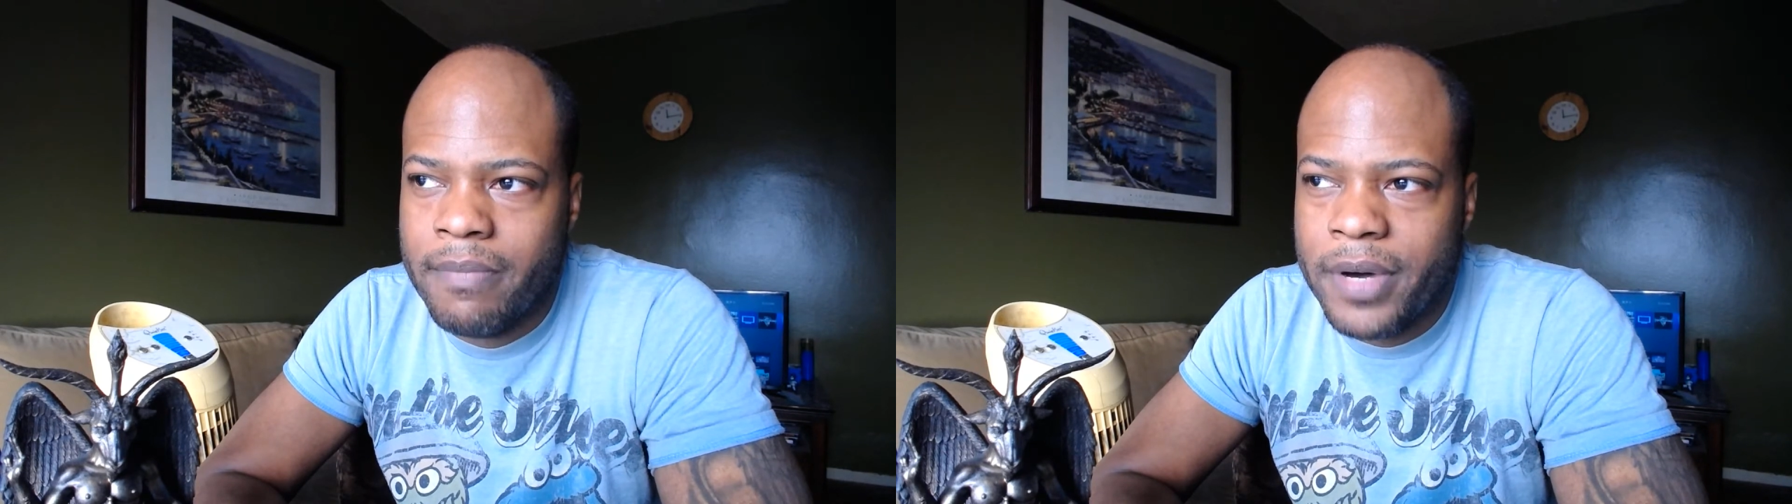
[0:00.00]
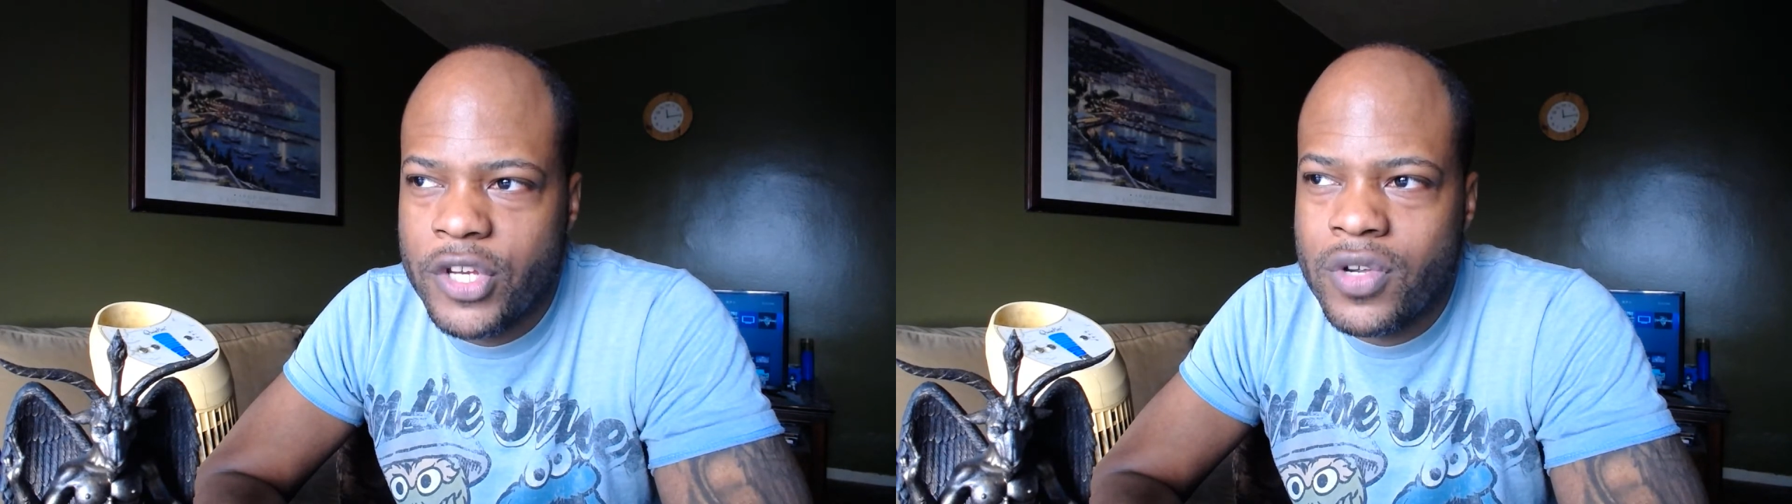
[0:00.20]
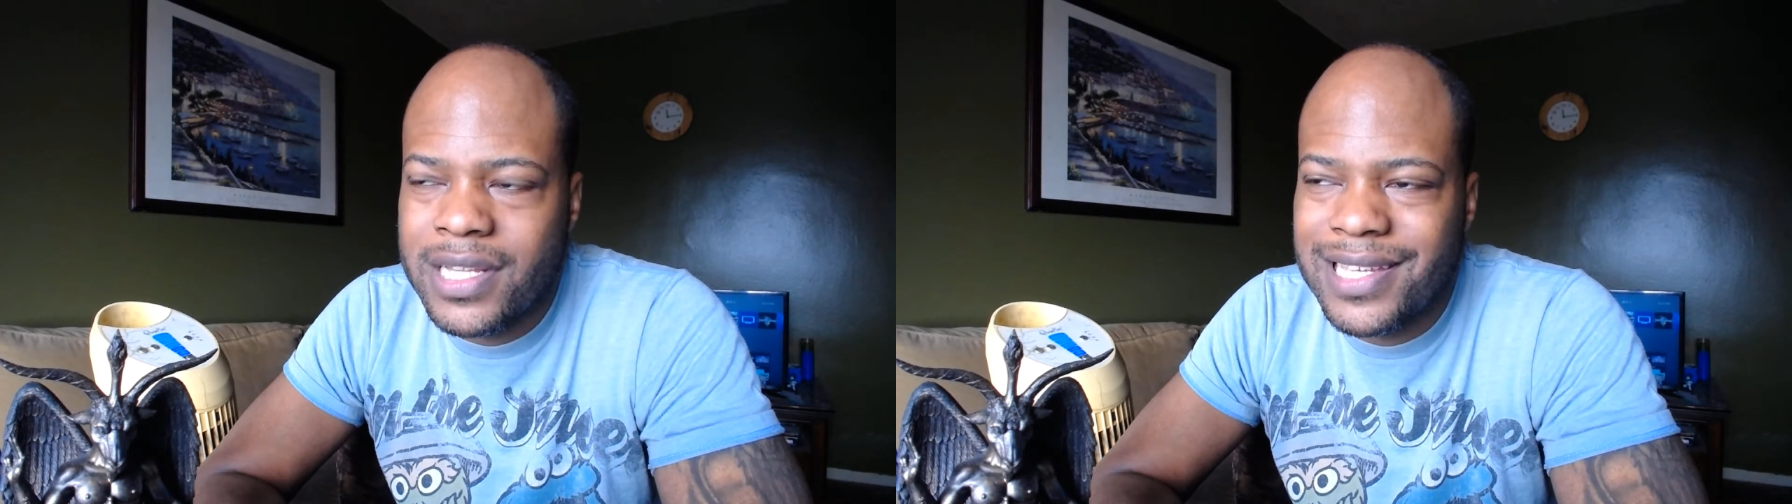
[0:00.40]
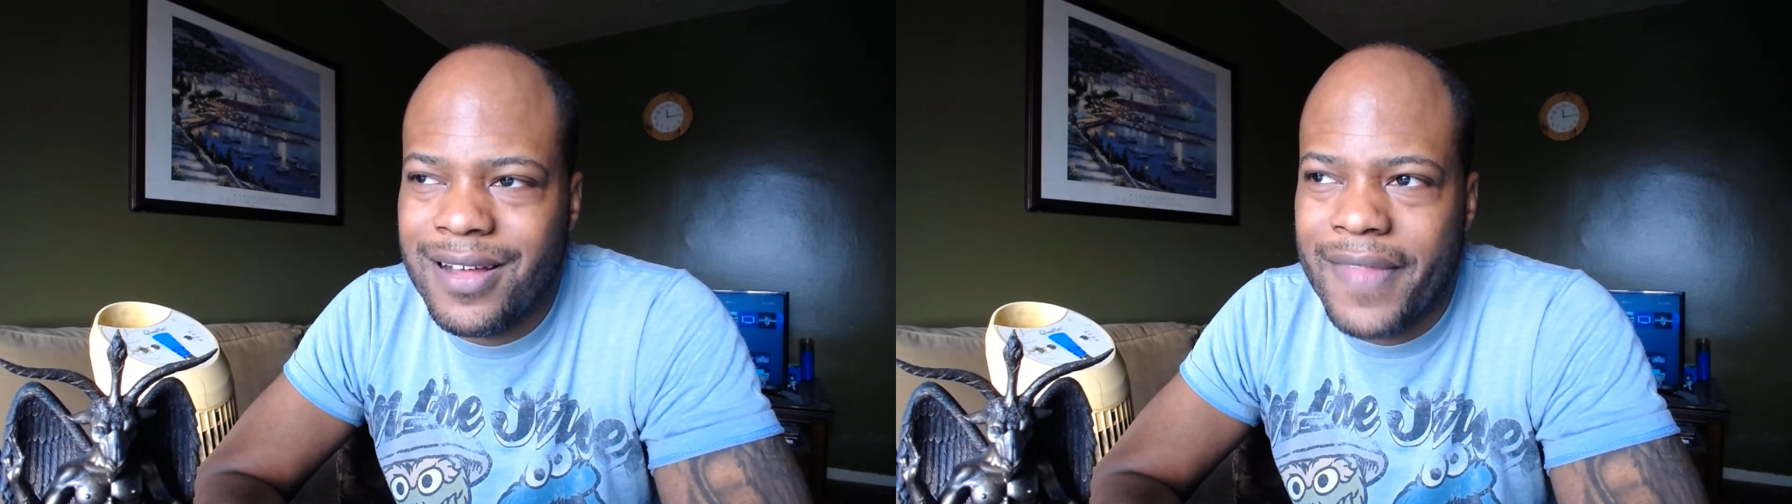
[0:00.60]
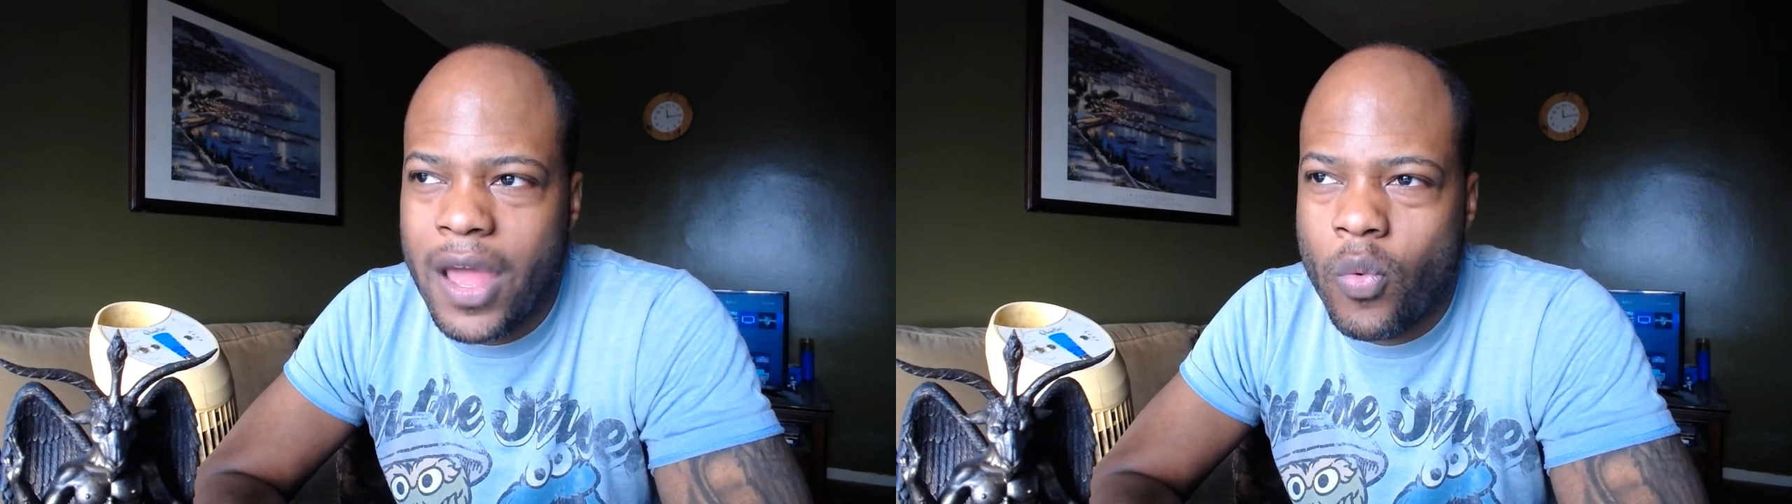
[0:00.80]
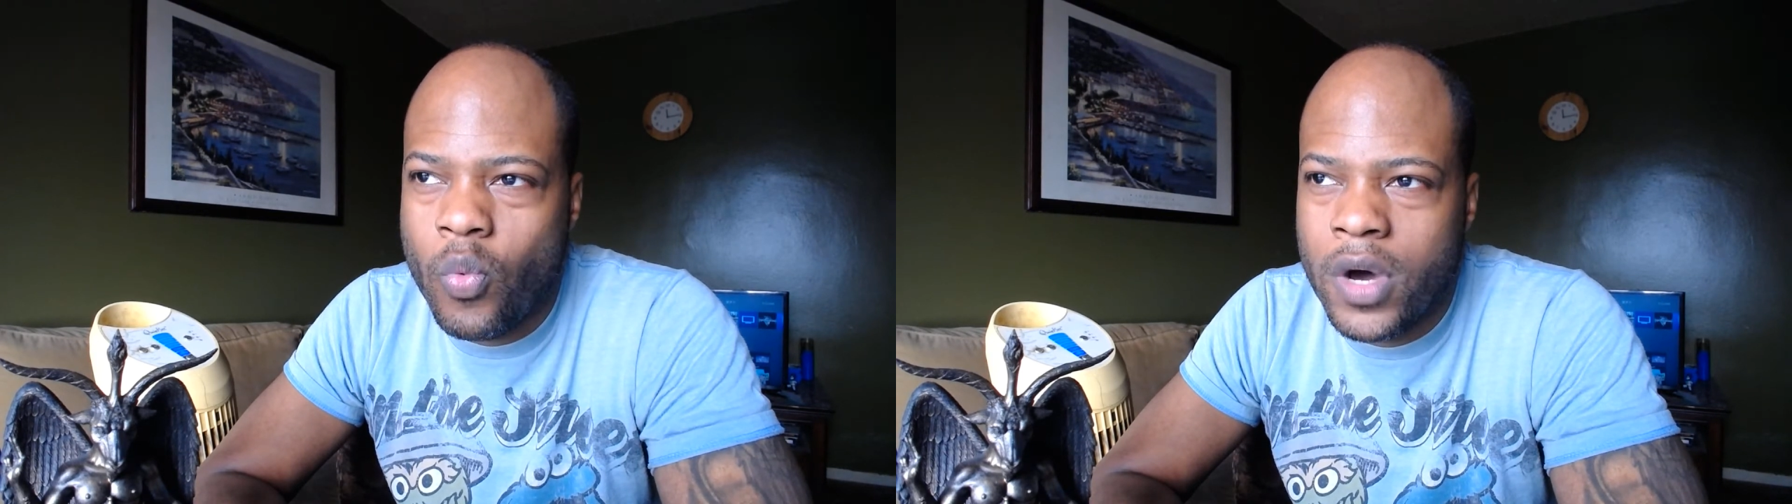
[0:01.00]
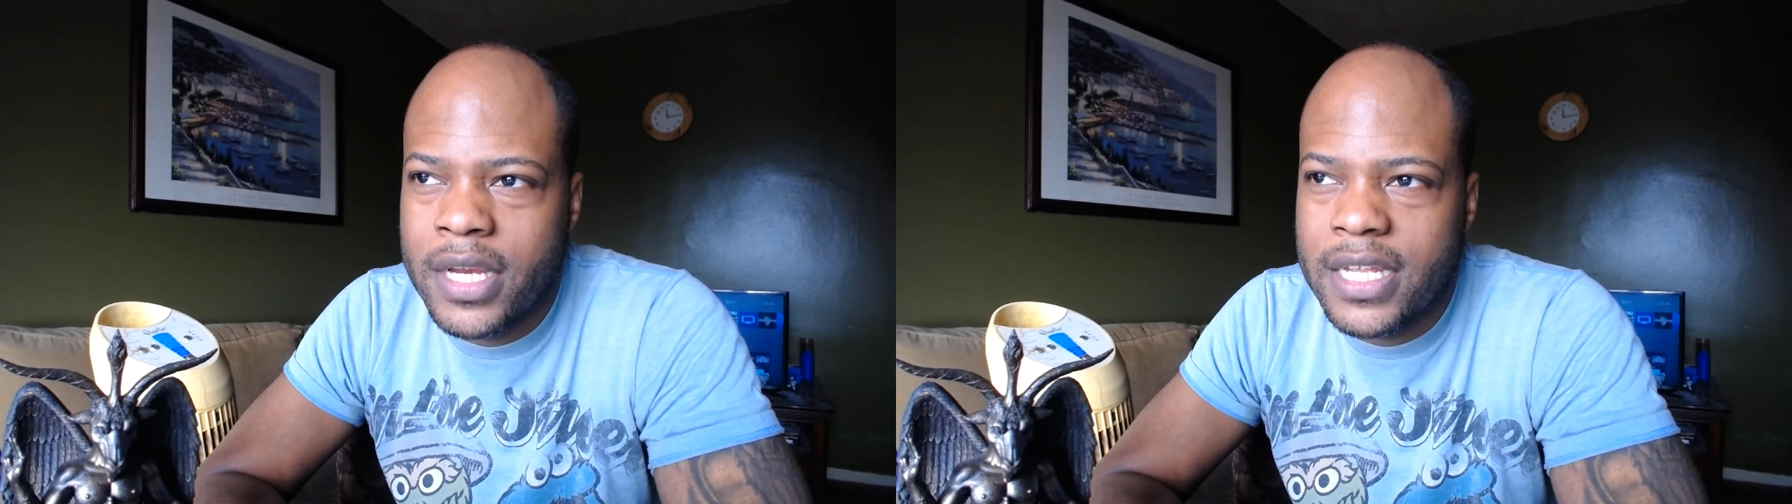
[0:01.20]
But you could tell that one